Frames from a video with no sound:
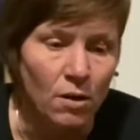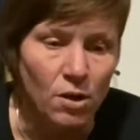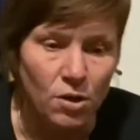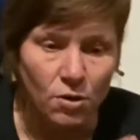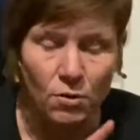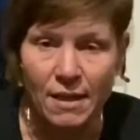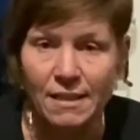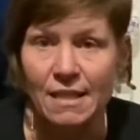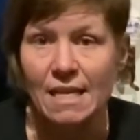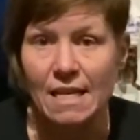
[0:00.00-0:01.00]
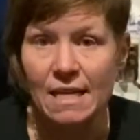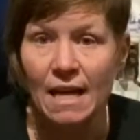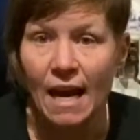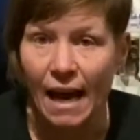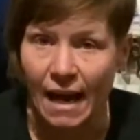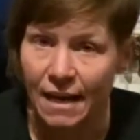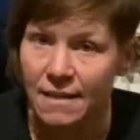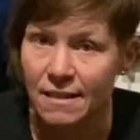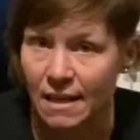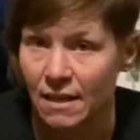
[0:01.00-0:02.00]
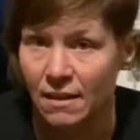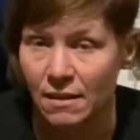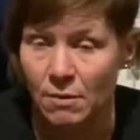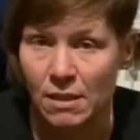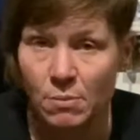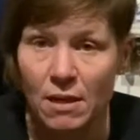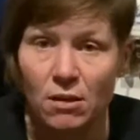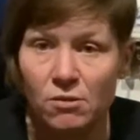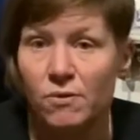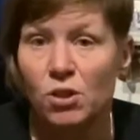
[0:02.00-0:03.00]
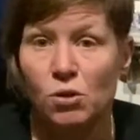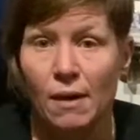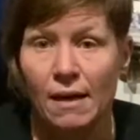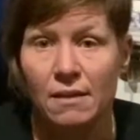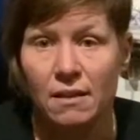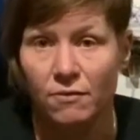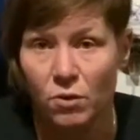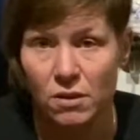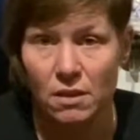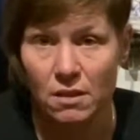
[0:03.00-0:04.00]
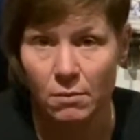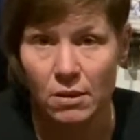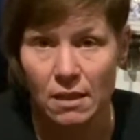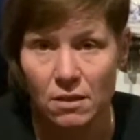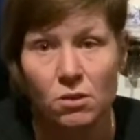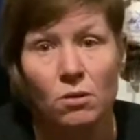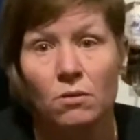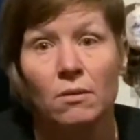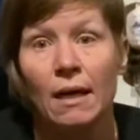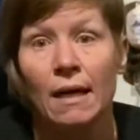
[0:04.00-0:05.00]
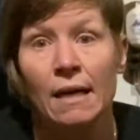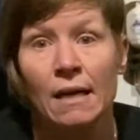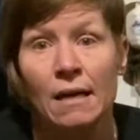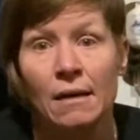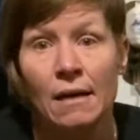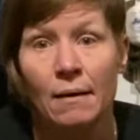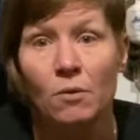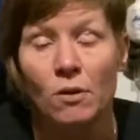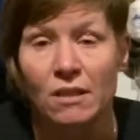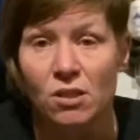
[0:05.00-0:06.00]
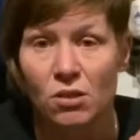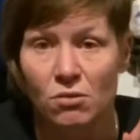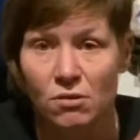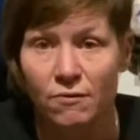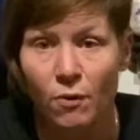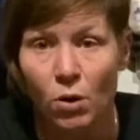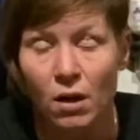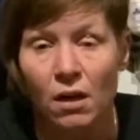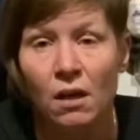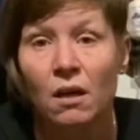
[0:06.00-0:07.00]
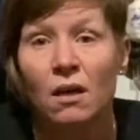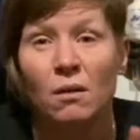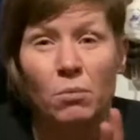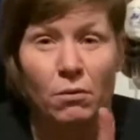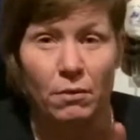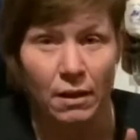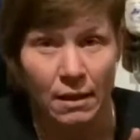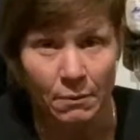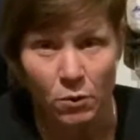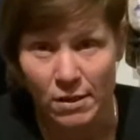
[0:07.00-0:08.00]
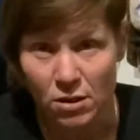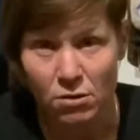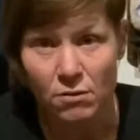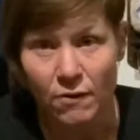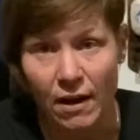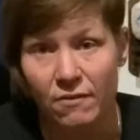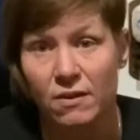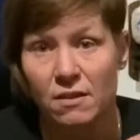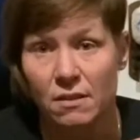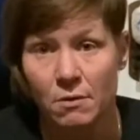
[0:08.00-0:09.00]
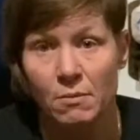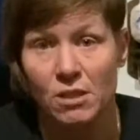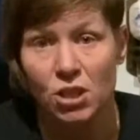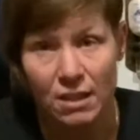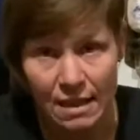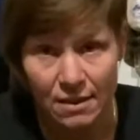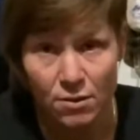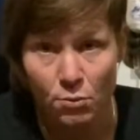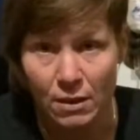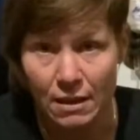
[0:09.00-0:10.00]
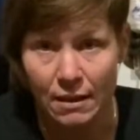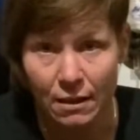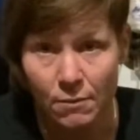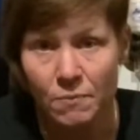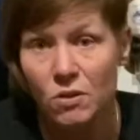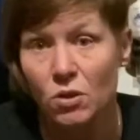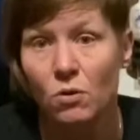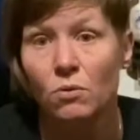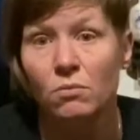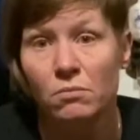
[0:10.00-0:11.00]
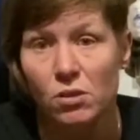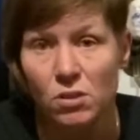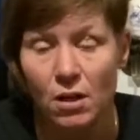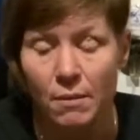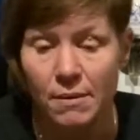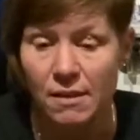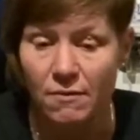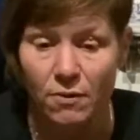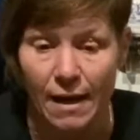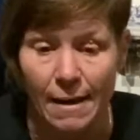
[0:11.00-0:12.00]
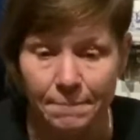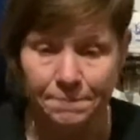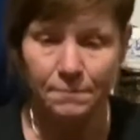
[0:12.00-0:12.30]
You're going to need eggs, and the recipe calls for 2 eggs. Of course, I doubled it, so I am going to use 4, but really I'm going to use 5 because some of my chicken eggs are really little. So just to compensate for that.